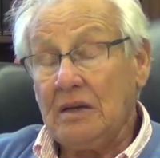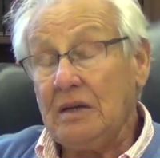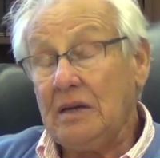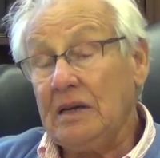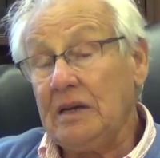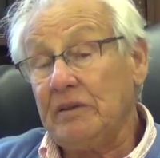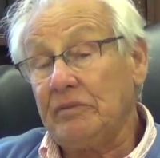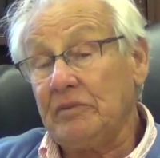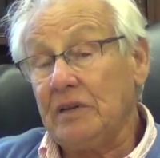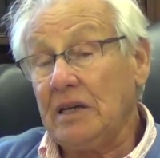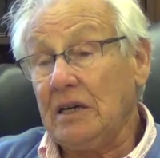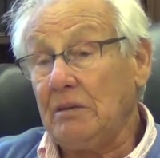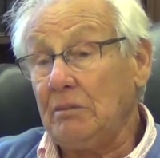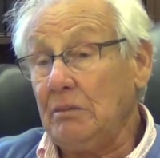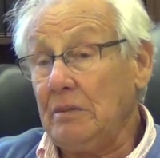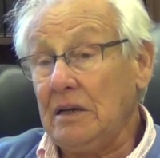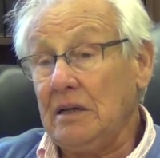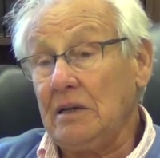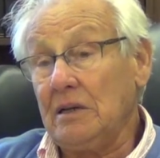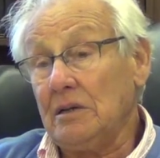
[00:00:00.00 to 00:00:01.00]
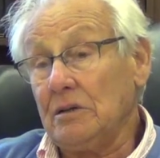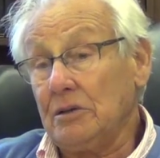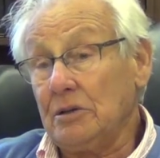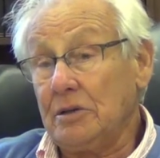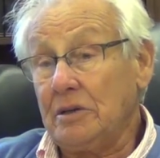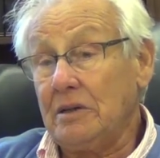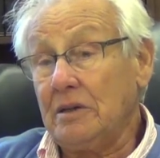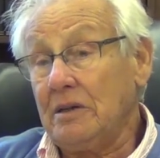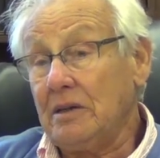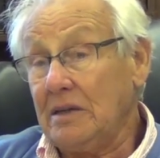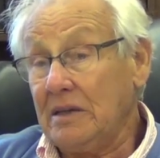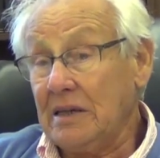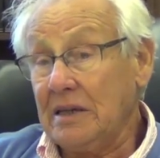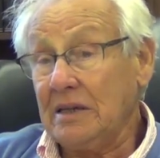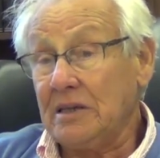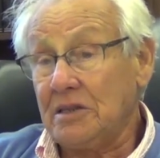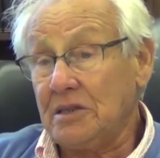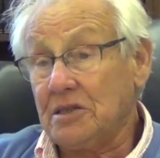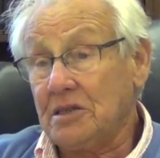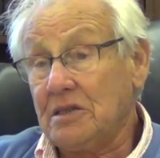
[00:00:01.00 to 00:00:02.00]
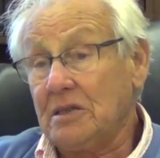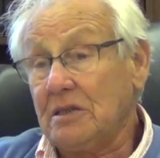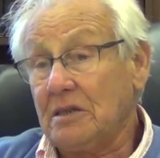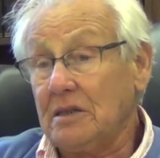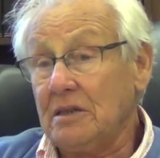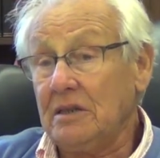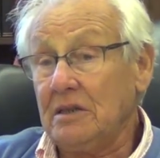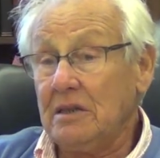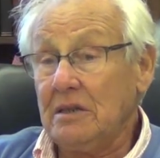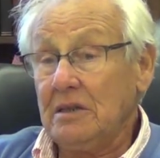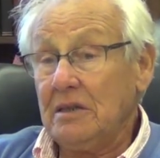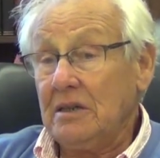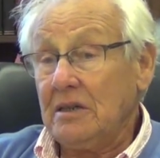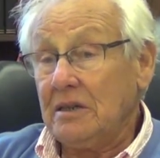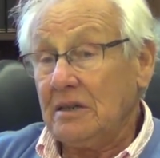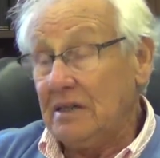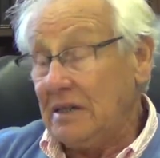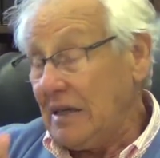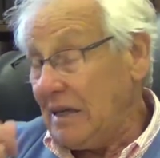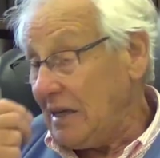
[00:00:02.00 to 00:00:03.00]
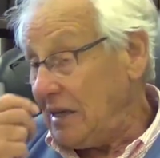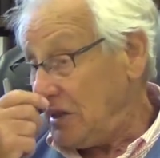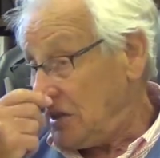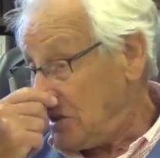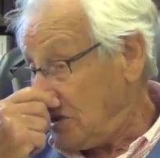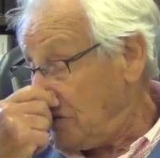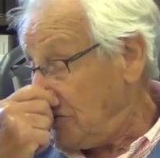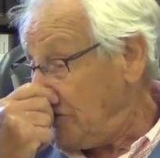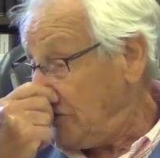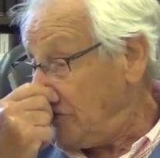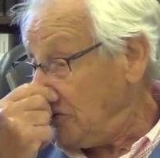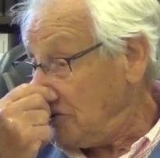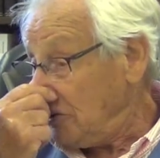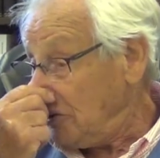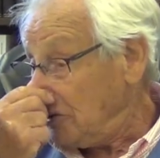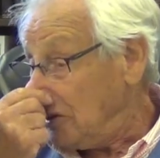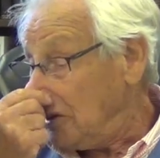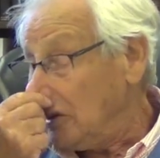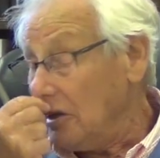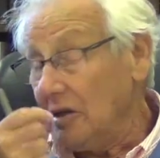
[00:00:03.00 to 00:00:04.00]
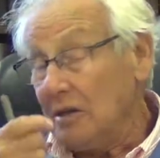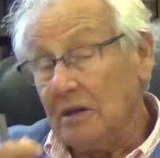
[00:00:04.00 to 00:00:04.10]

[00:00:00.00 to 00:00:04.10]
evening meal or next day's food.